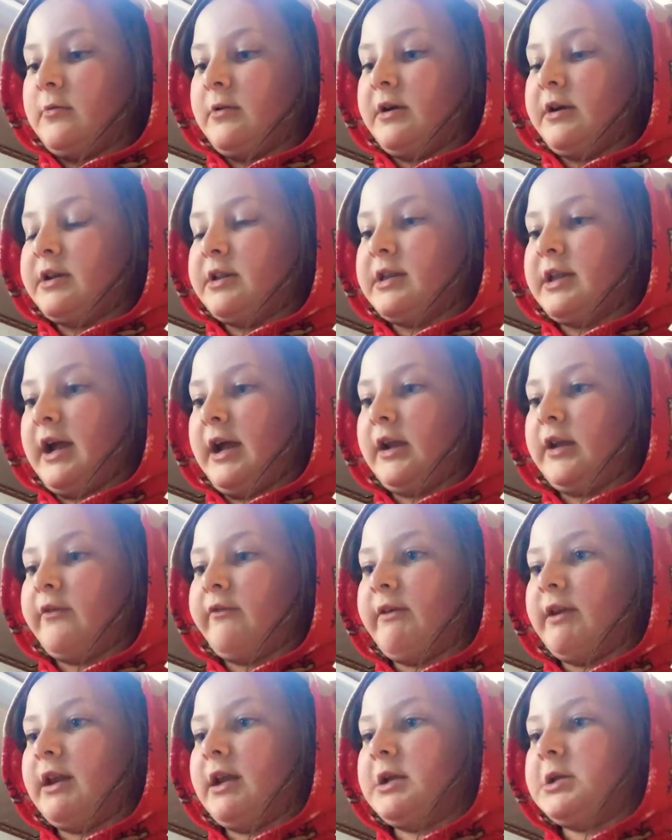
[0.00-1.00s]
Once that's
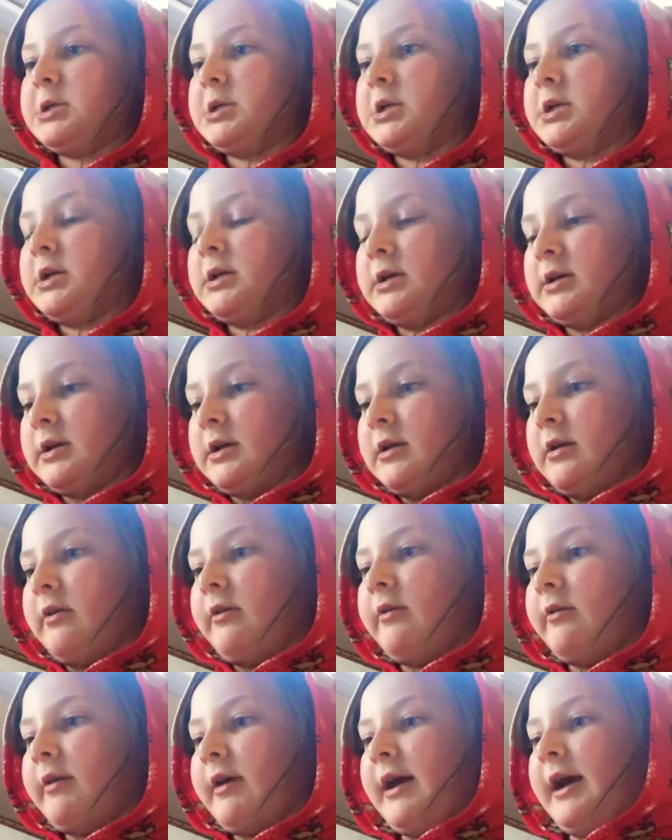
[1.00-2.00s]
finished,
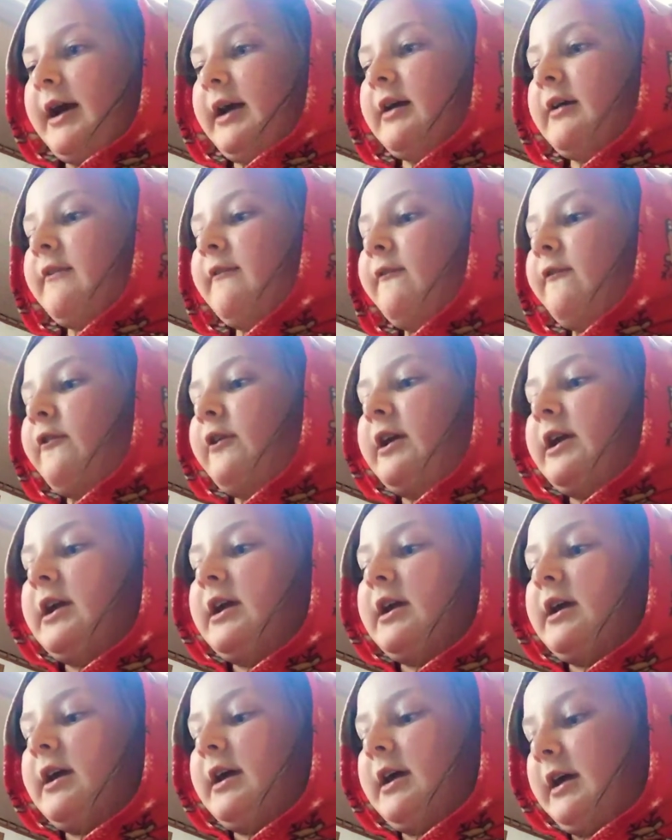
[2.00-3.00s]
crack
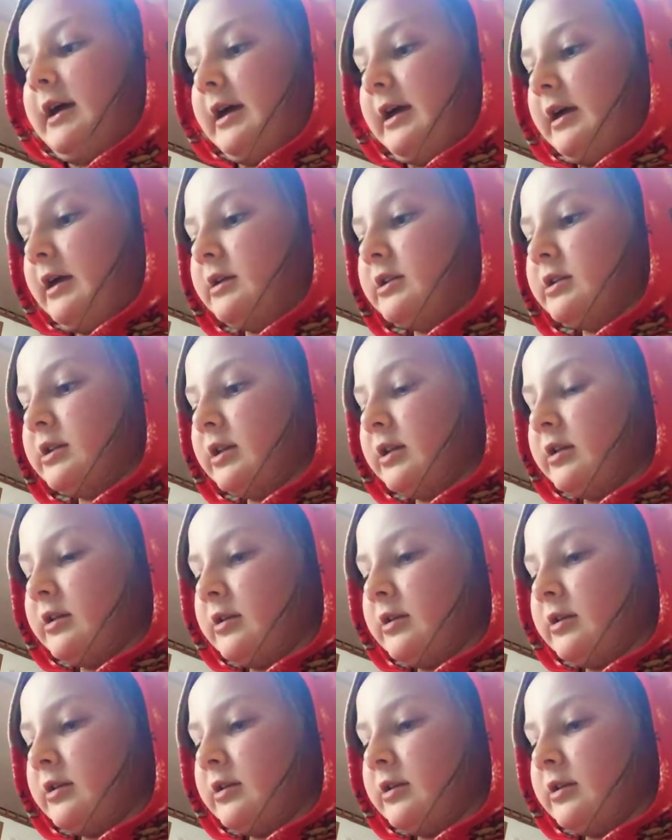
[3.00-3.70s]
3 eggs.